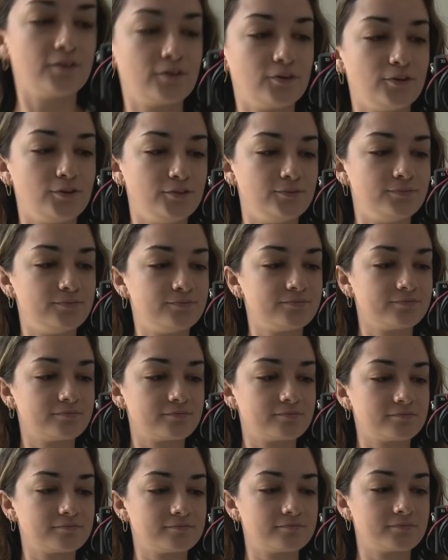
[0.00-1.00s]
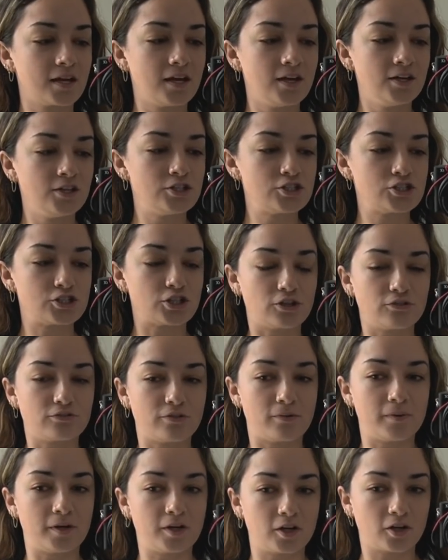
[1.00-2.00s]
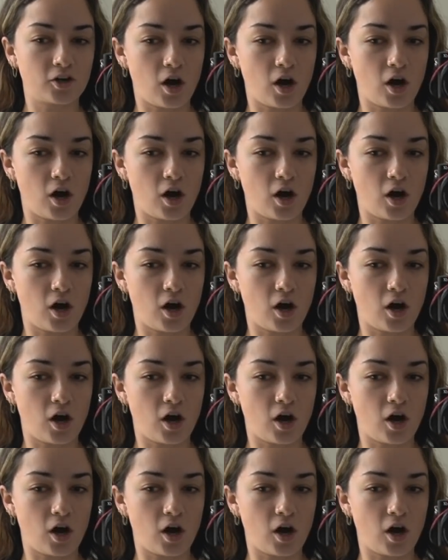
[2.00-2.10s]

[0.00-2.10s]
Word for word: little shirt from a